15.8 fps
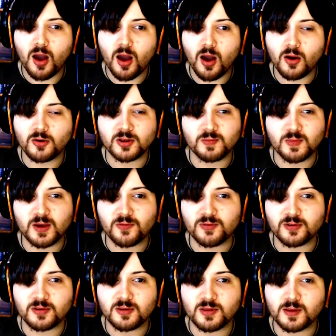Oh, it's my
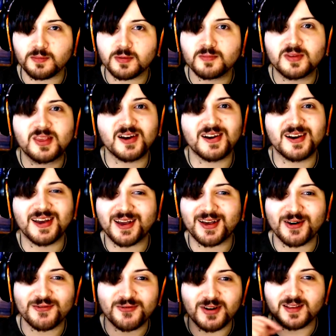footstep. Sorry, I
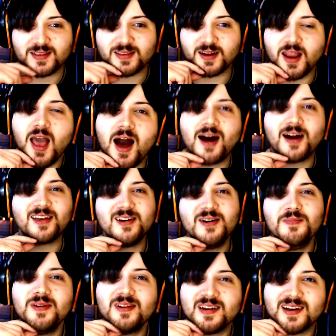got freaked out. I
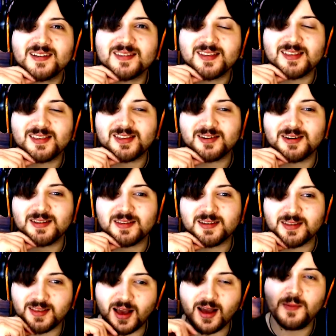hope you guys enjoyed
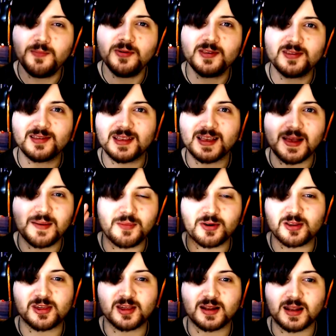this. I hope it's just like a more
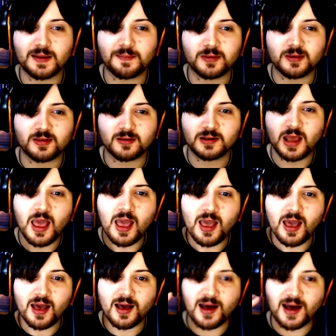chill episode.
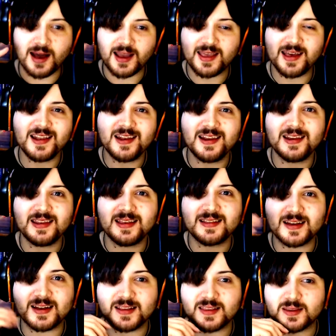I kind of need
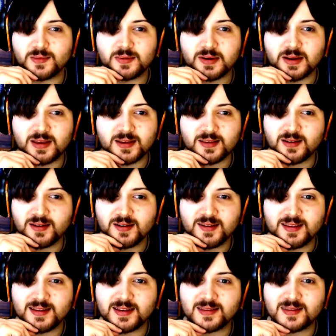that at the moment because
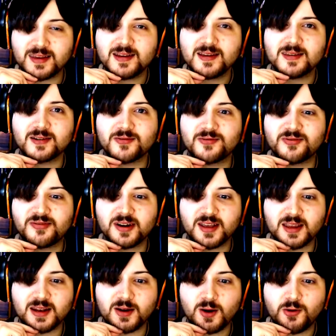honestly, things are
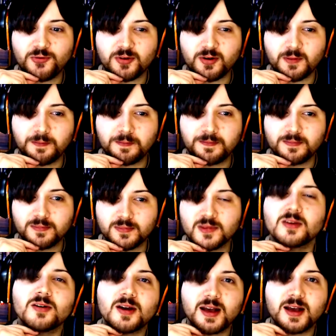freaking awful.
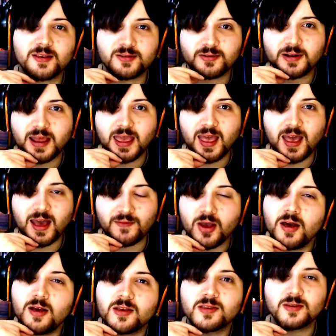You guys are all I have.
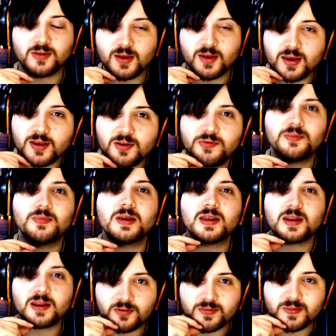So thank you for being
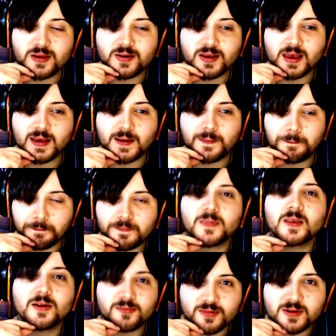here for me, okay?
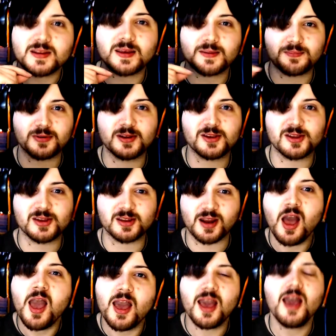I really appreciate it.
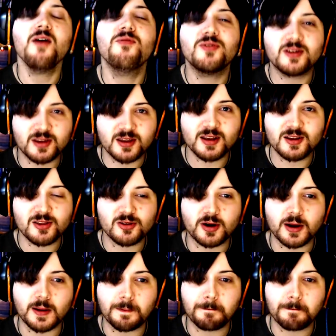If you did enjoy it,